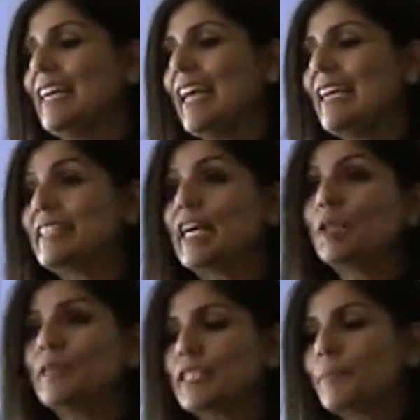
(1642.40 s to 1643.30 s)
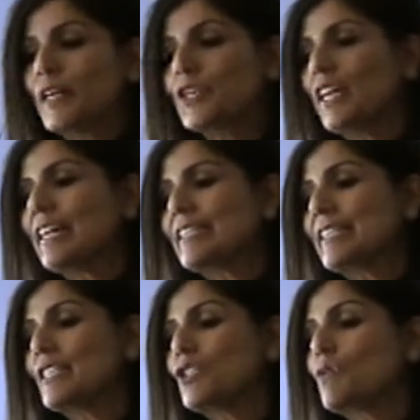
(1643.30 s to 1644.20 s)
And Elbit
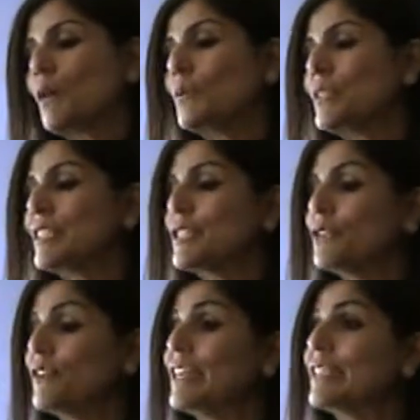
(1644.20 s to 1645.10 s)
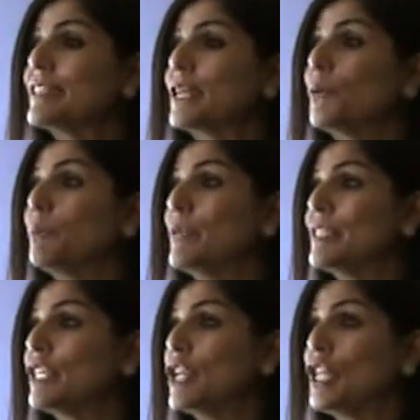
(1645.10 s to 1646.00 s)
specializes in drones and surveillance equipment
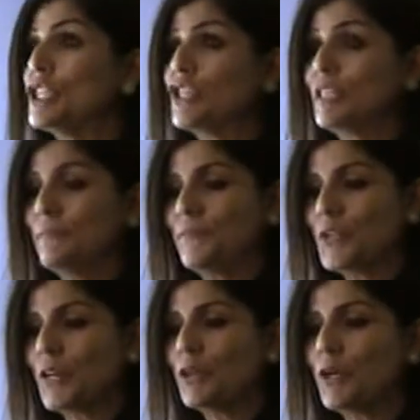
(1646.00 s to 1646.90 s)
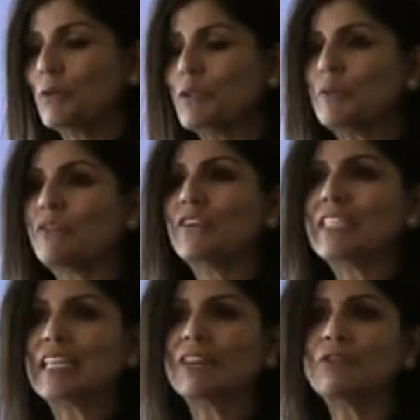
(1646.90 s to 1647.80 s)
technology. So I thought it was
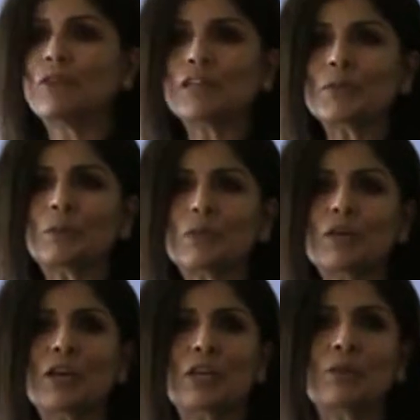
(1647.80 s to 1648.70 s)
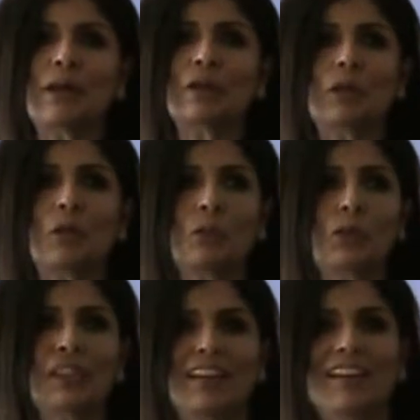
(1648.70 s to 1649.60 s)
befitting for us when we're talking about
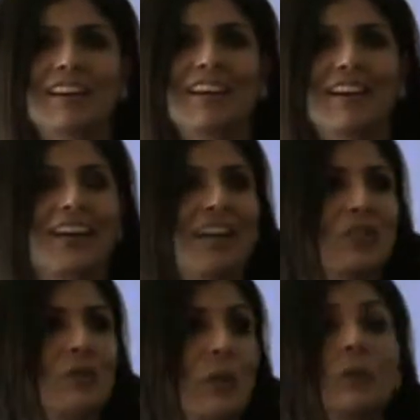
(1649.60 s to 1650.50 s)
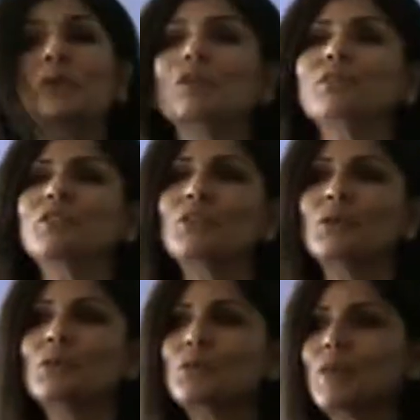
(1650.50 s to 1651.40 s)
global to local
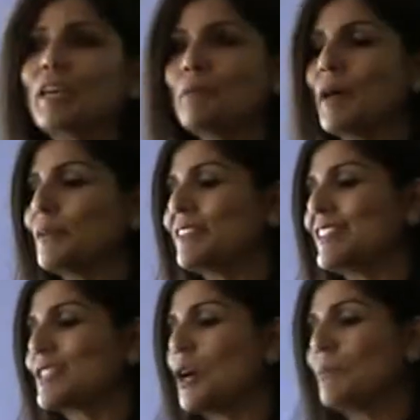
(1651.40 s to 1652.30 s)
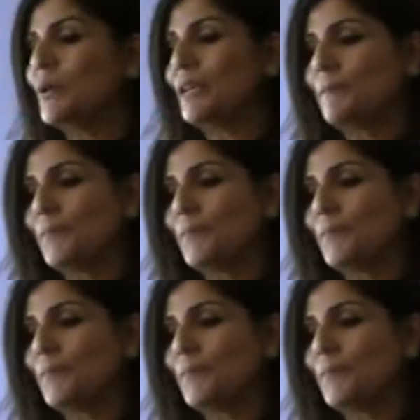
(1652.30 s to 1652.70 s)
to speak about this company.